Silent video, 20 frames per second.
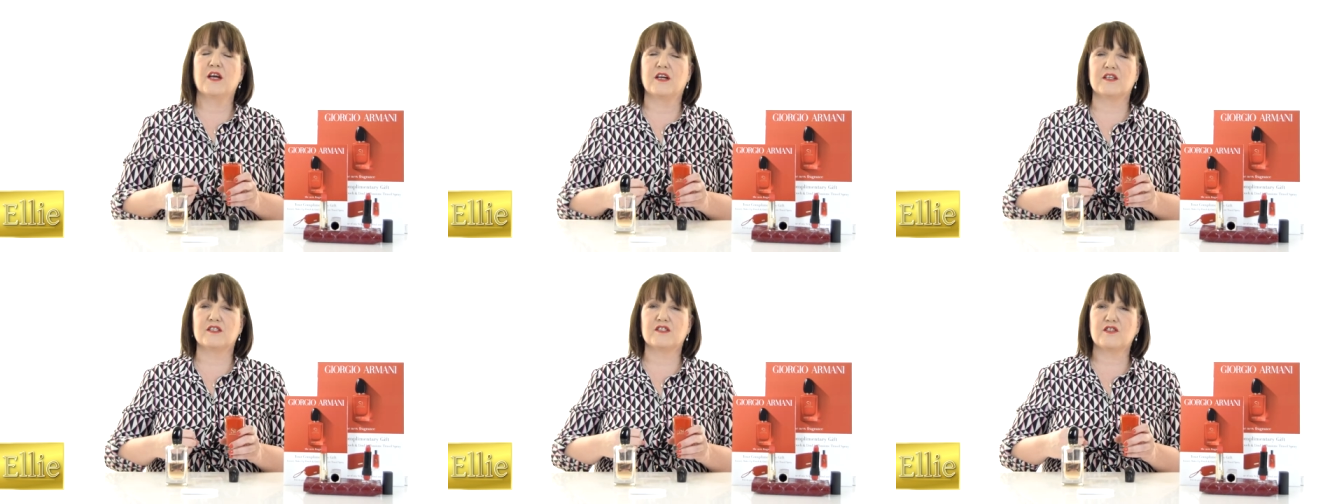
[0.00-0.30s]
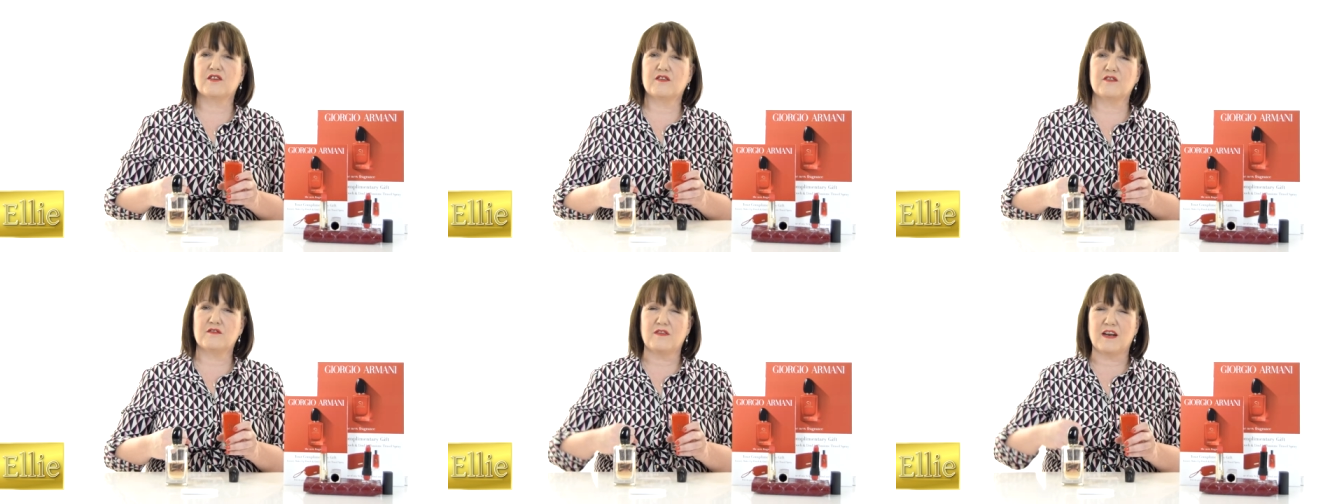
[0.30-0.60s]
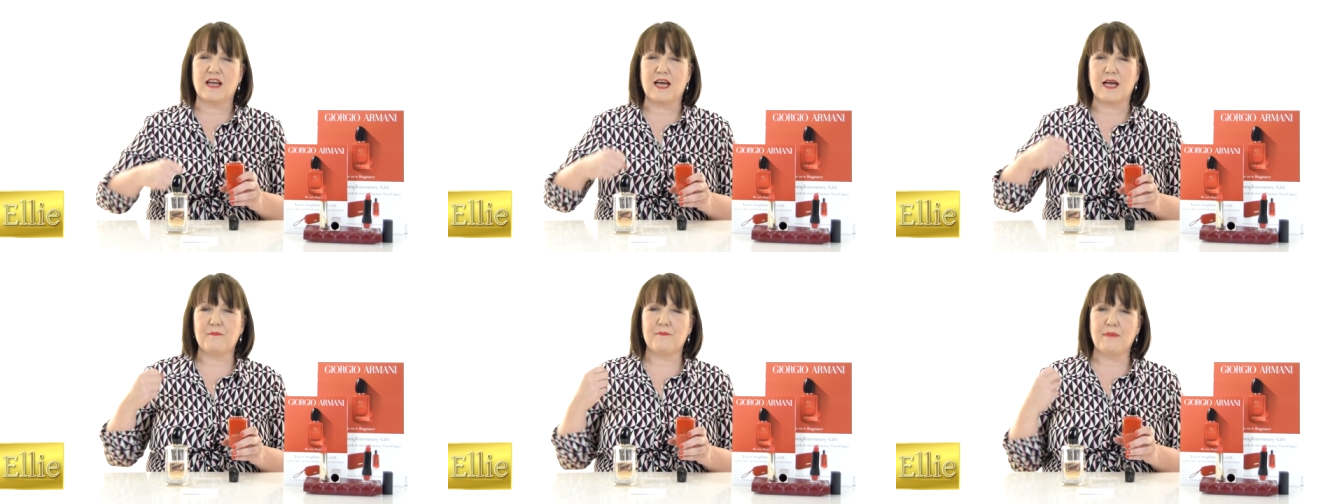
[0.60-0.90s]
and sort of
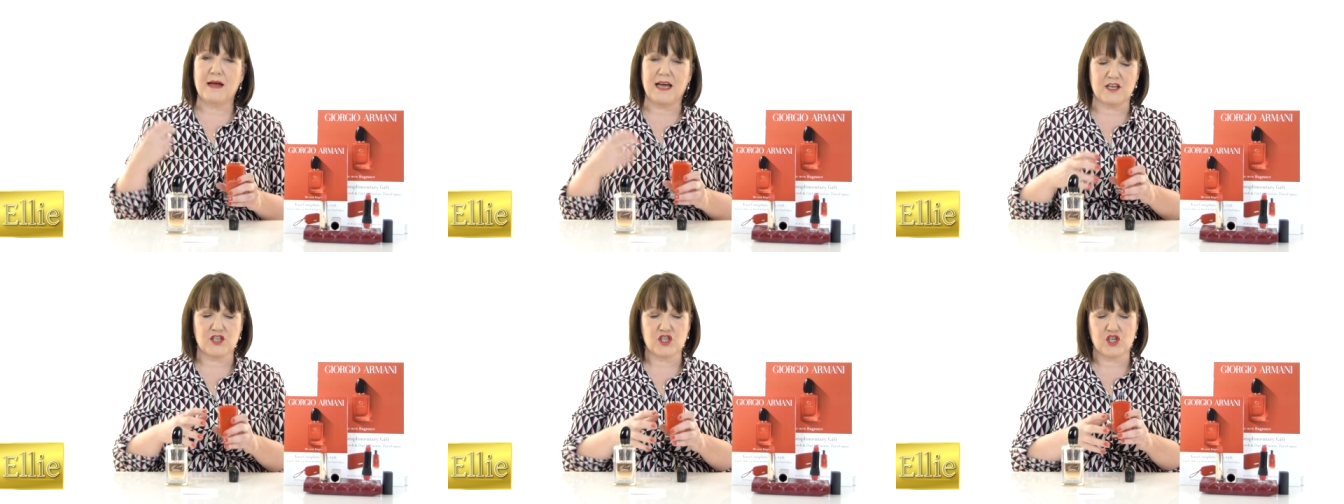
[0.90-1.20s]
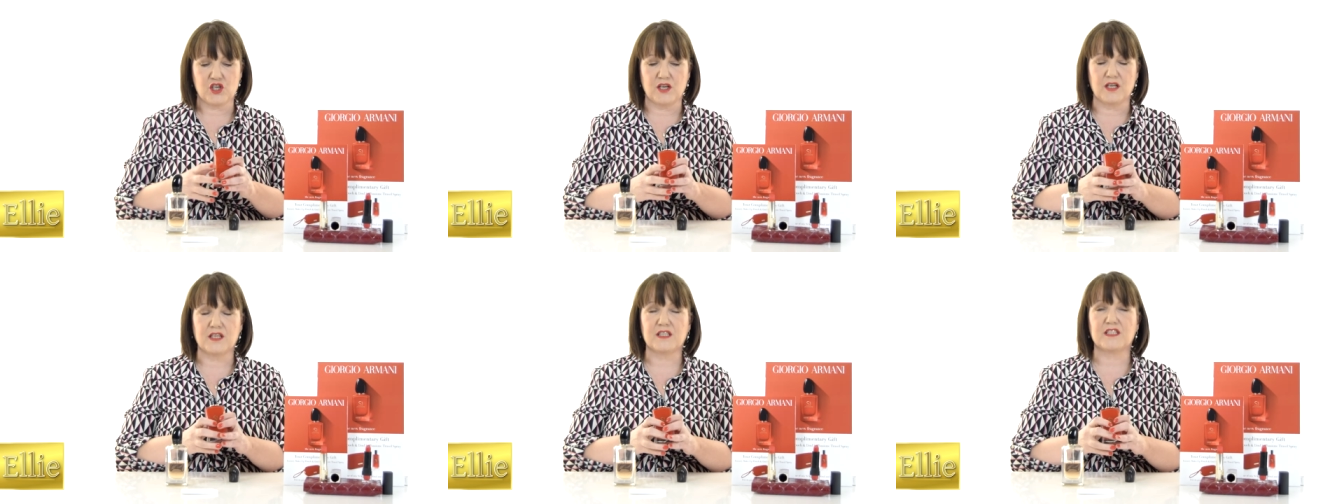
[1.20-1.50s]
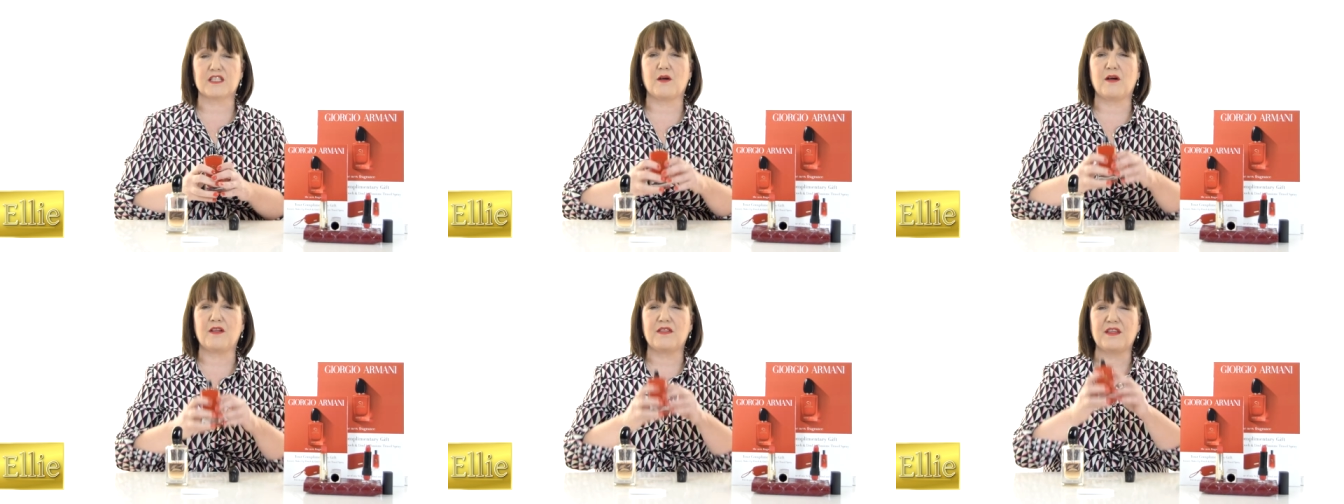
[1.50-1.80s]
like passionate.
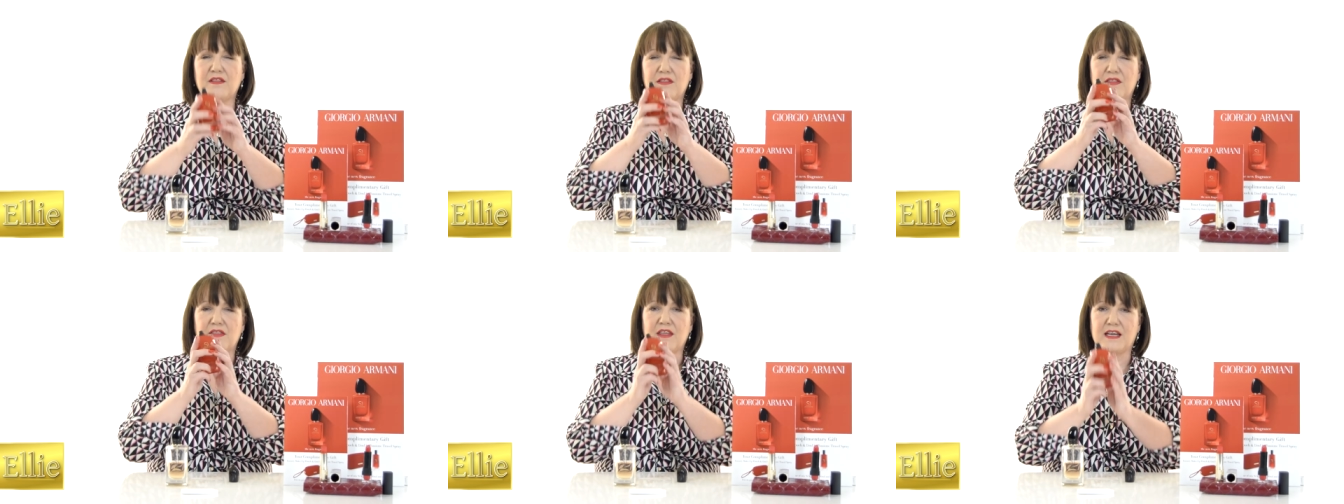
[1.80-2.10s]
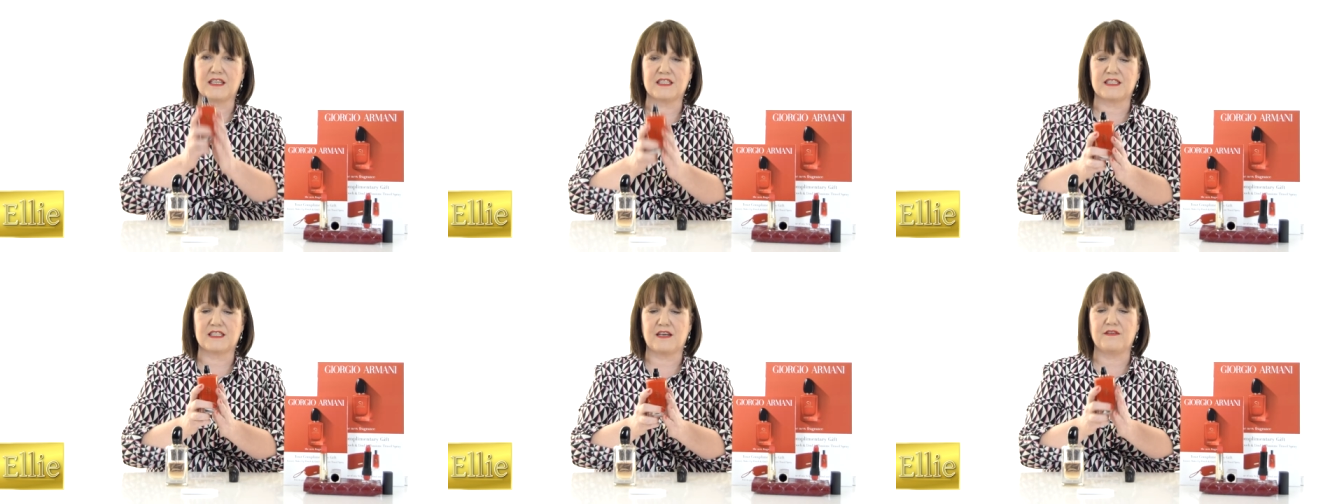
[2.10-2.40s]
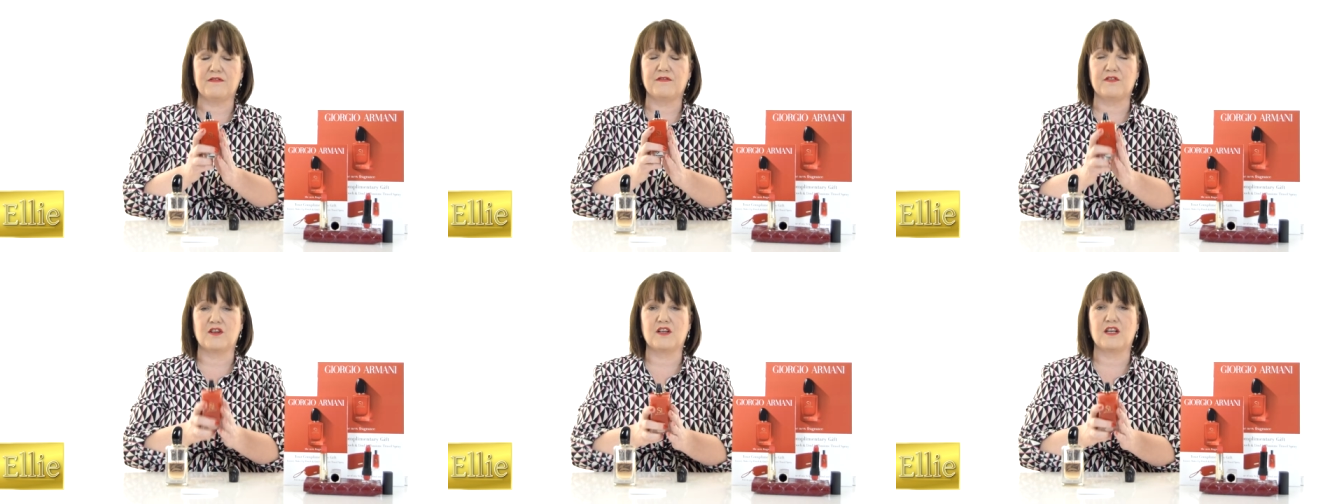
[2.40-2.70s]
So I think that's
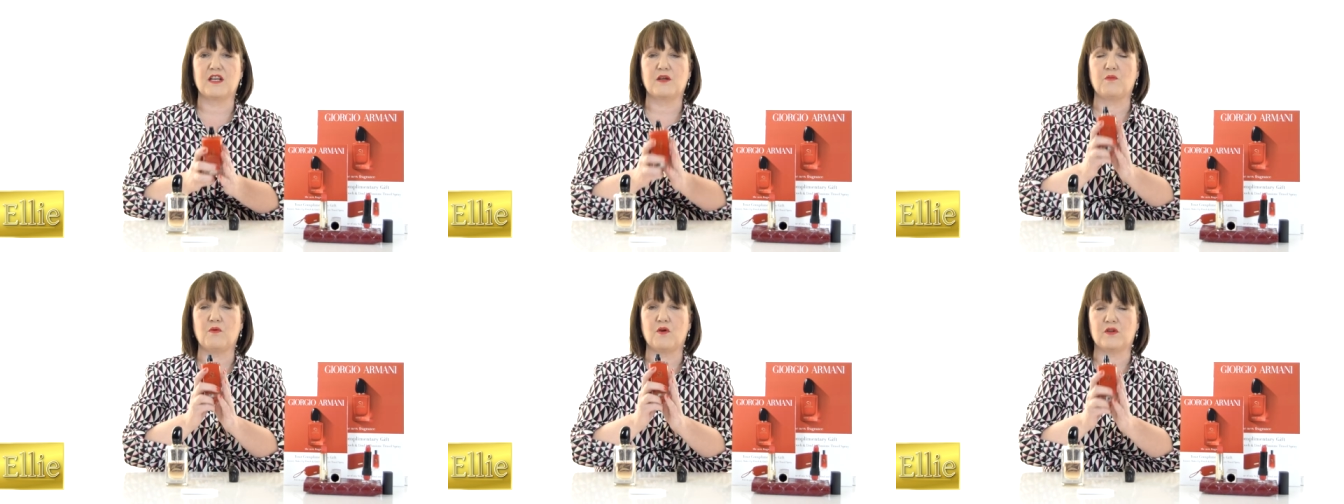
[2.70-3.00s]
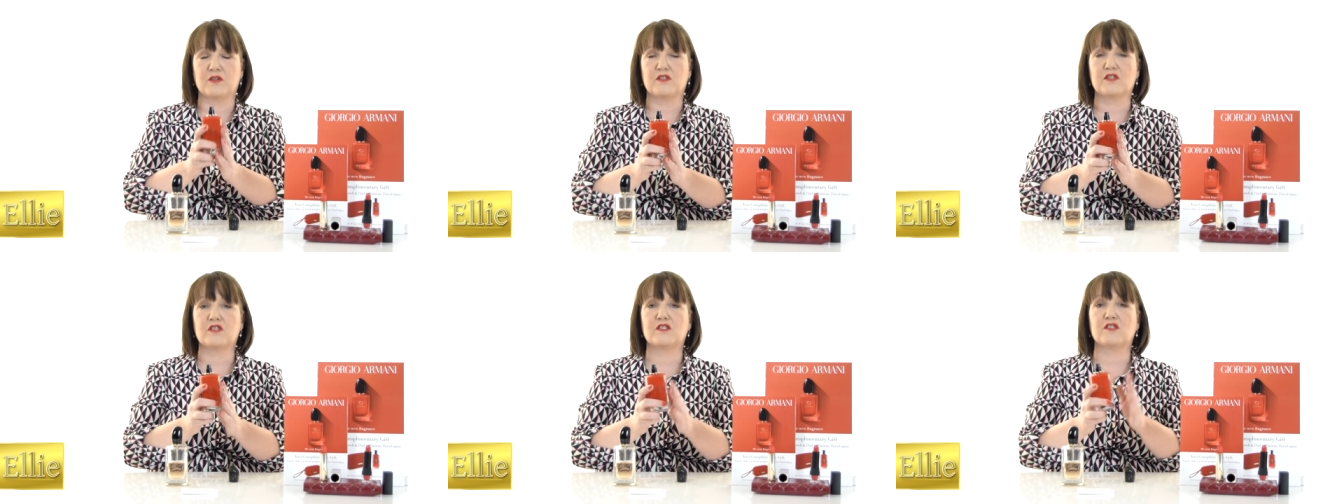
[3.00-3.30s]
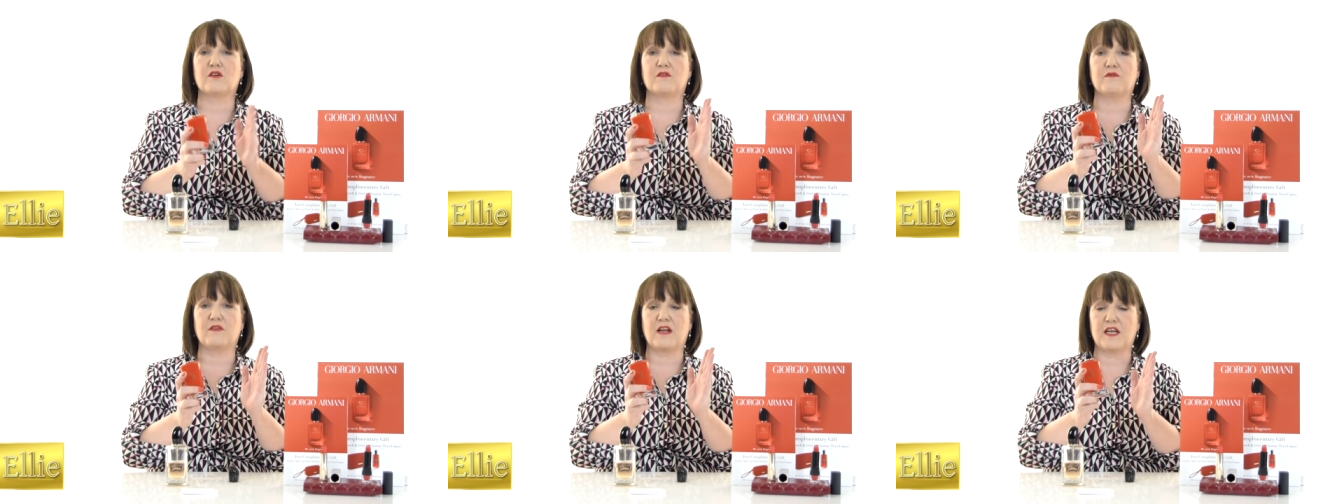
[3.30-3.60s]
definitely one to
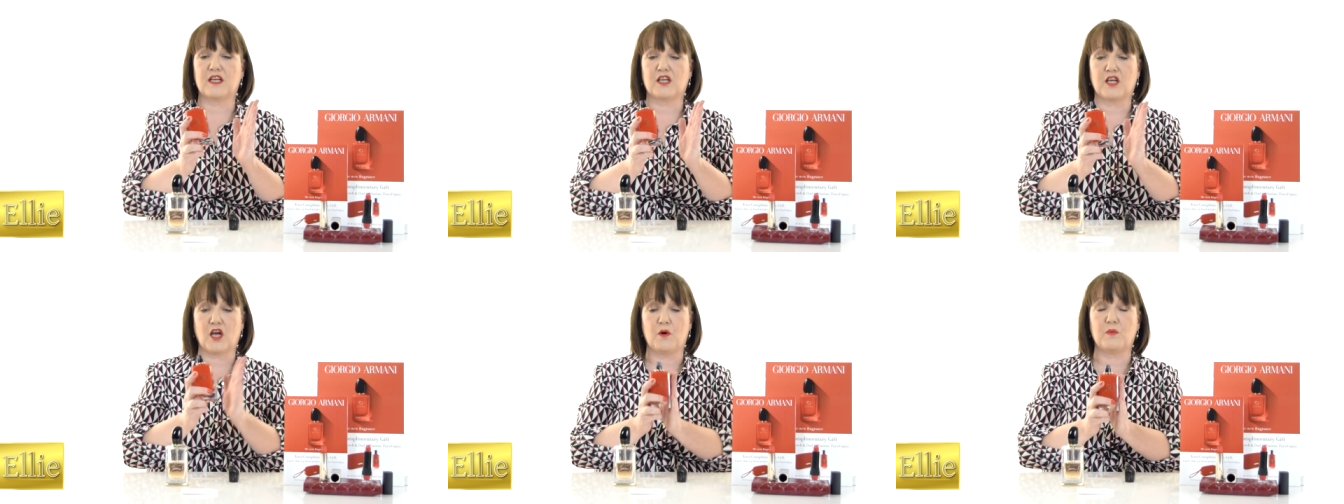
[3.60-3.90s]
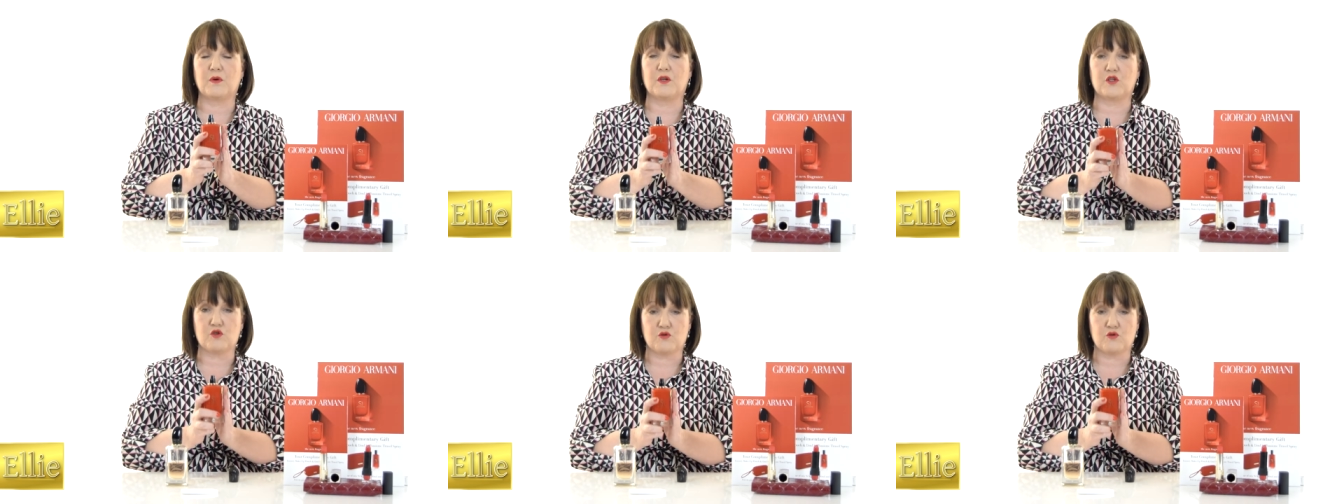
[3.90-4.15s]
sort of like go and